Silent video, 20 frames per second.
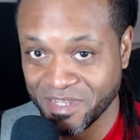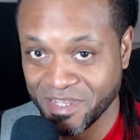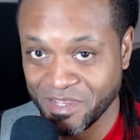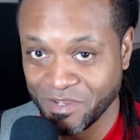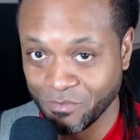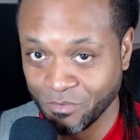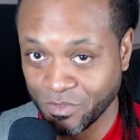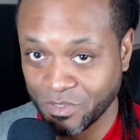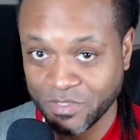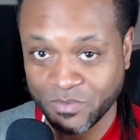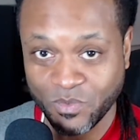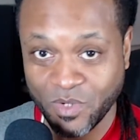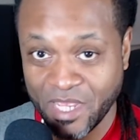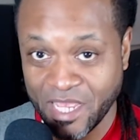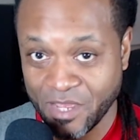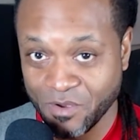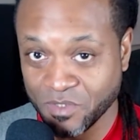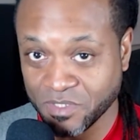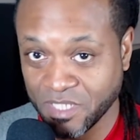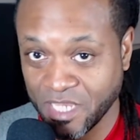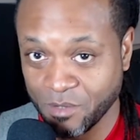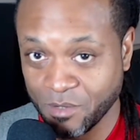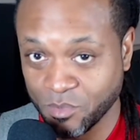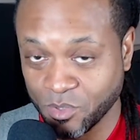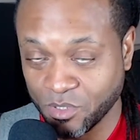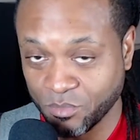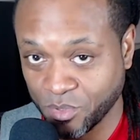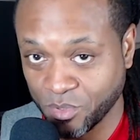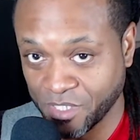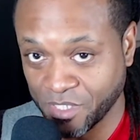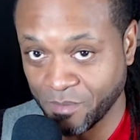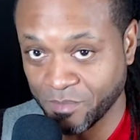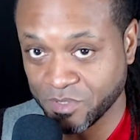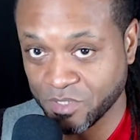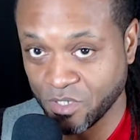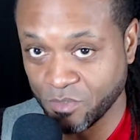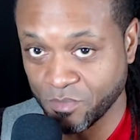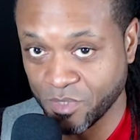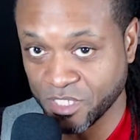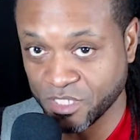which is why I was able to put up
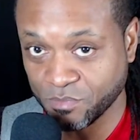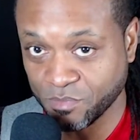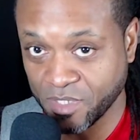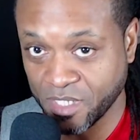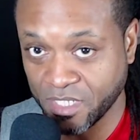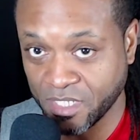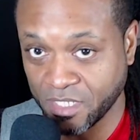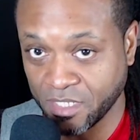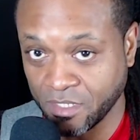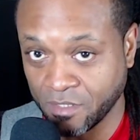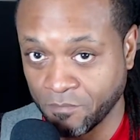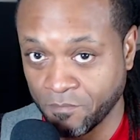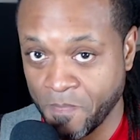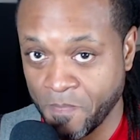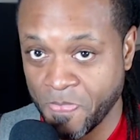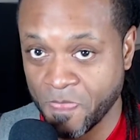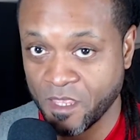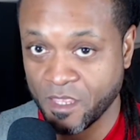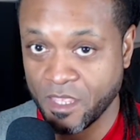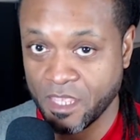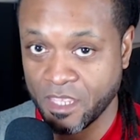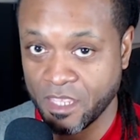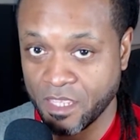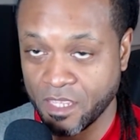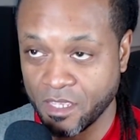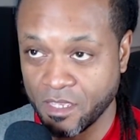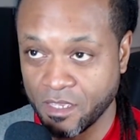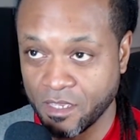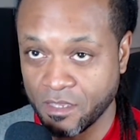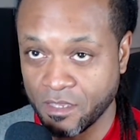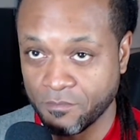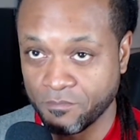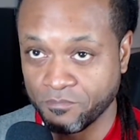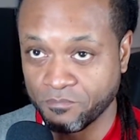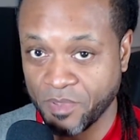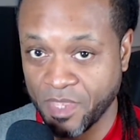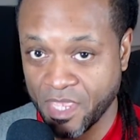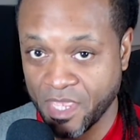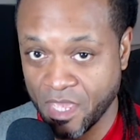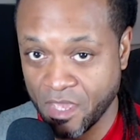so much money,
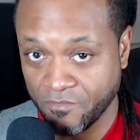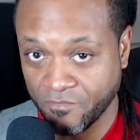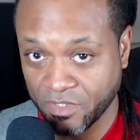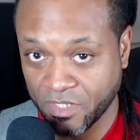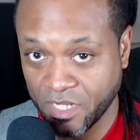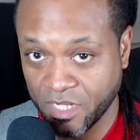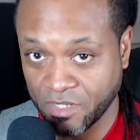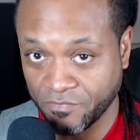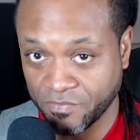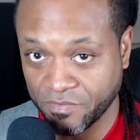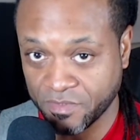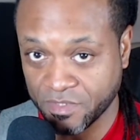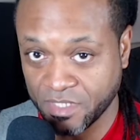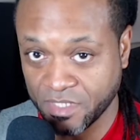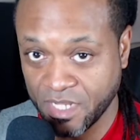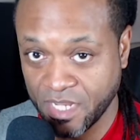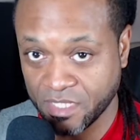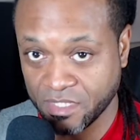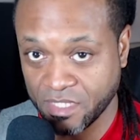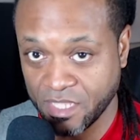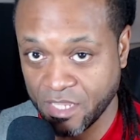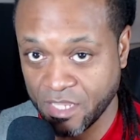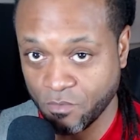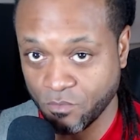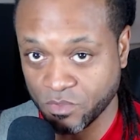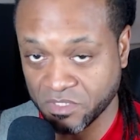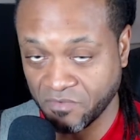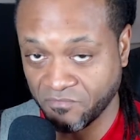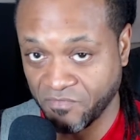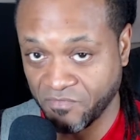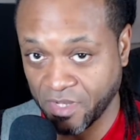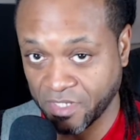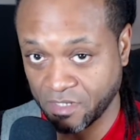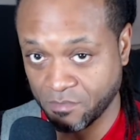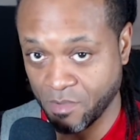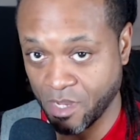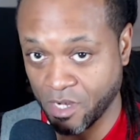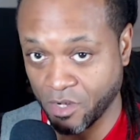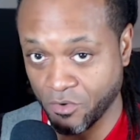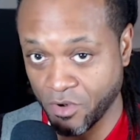pay off a lot of debt that was affecting
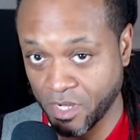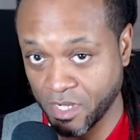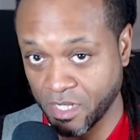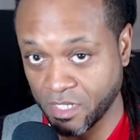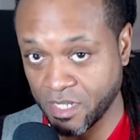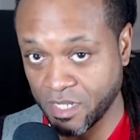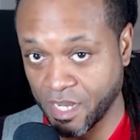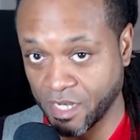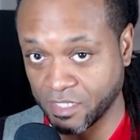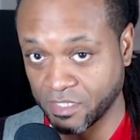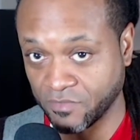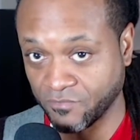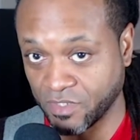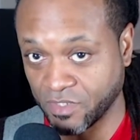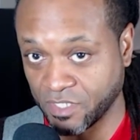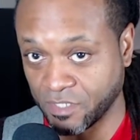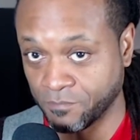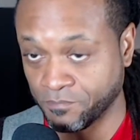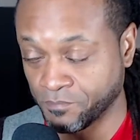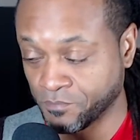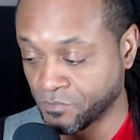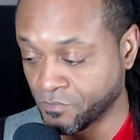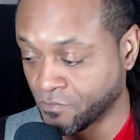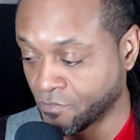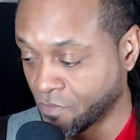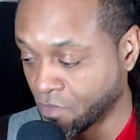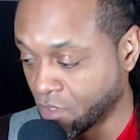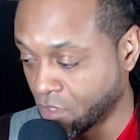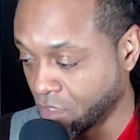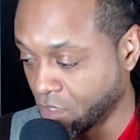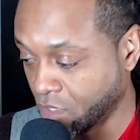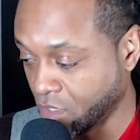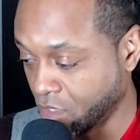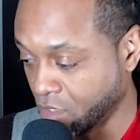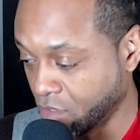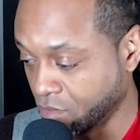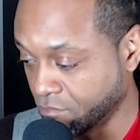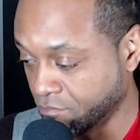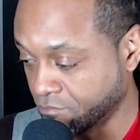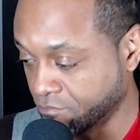my credit negatively,
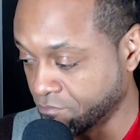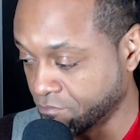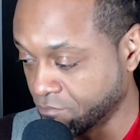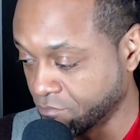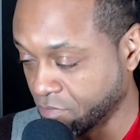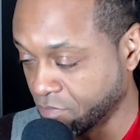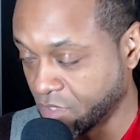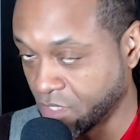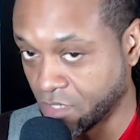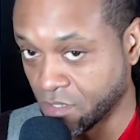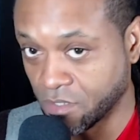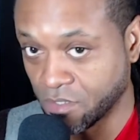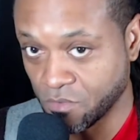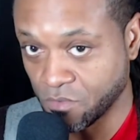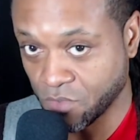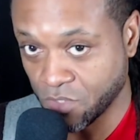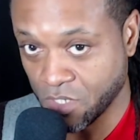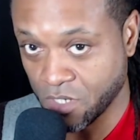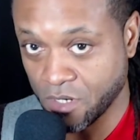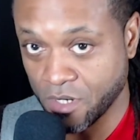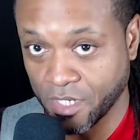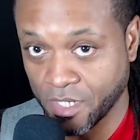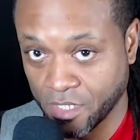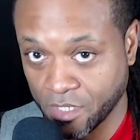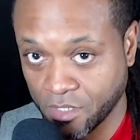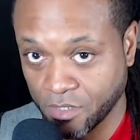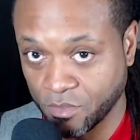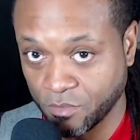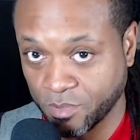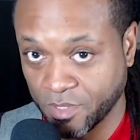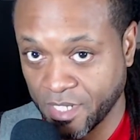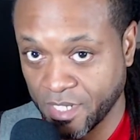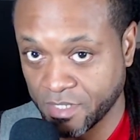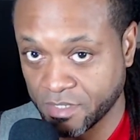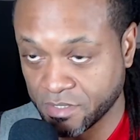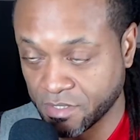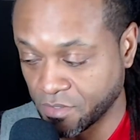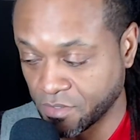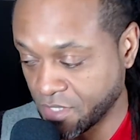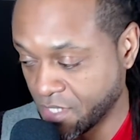get a new car and get a new place.
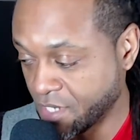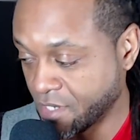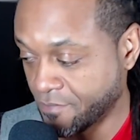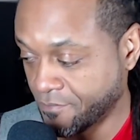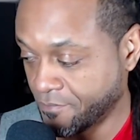So yeah.